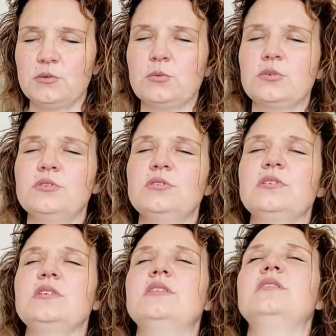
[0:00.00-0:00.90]
a world,
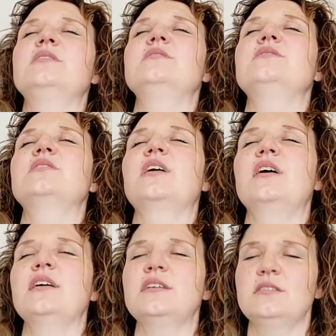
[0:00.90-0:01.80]
and the
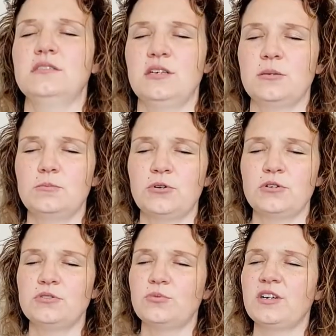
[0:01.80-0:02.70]
sky is like
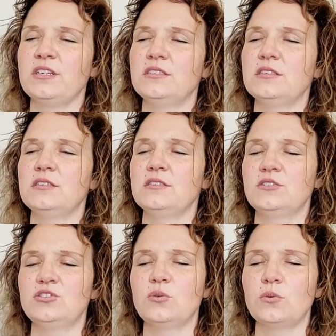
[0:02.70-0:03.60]
burnt red, and it's
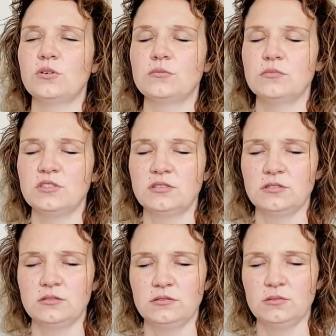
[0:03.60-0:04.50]
storms,
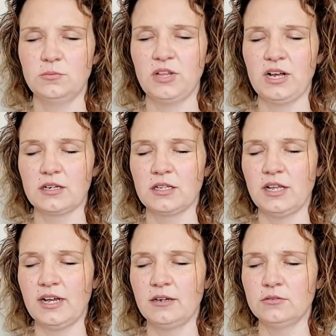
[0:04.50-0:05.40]
it's black
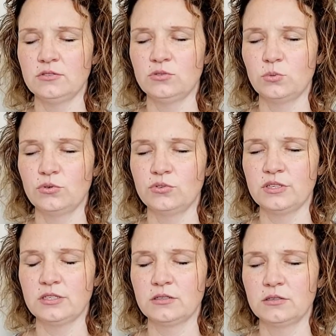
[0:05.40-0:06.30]
clouds
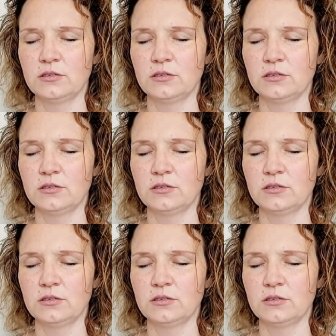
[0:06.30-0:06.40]
swirling.